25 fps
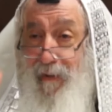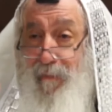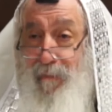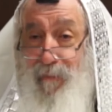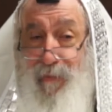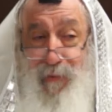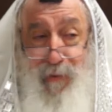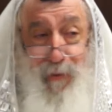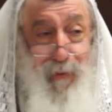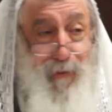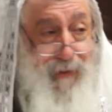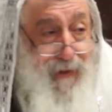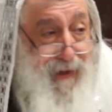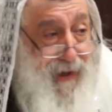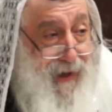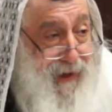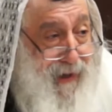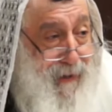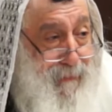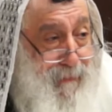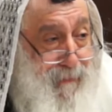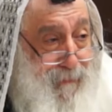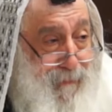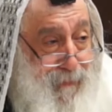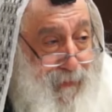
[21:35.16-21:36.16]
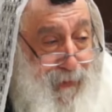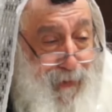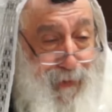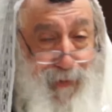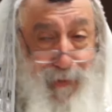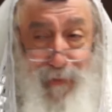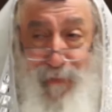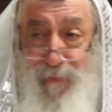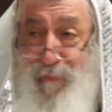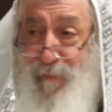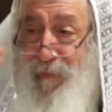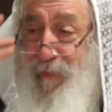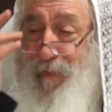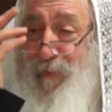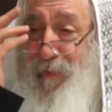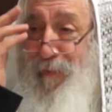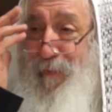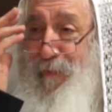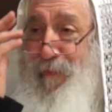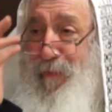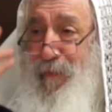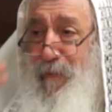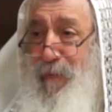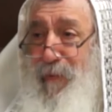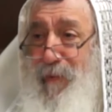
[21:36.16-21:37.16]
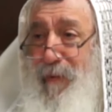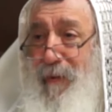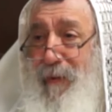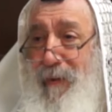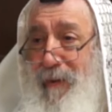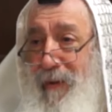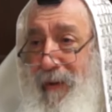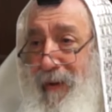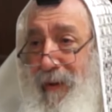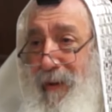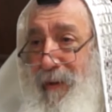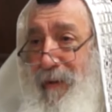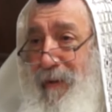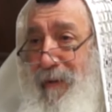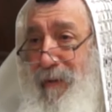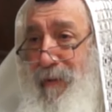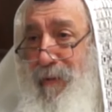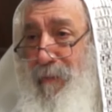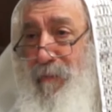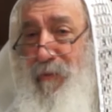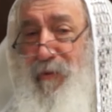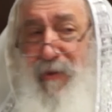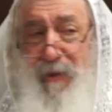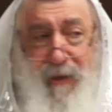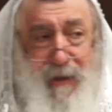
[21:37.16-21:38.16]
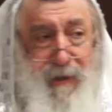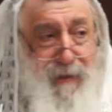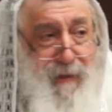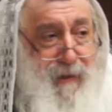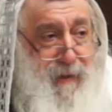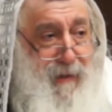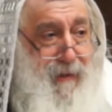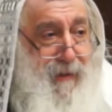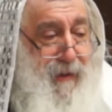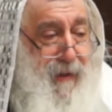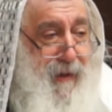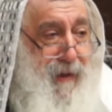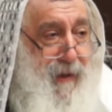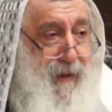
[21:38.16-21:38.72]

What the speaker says: Shugaim, you fool, you're Mshignan.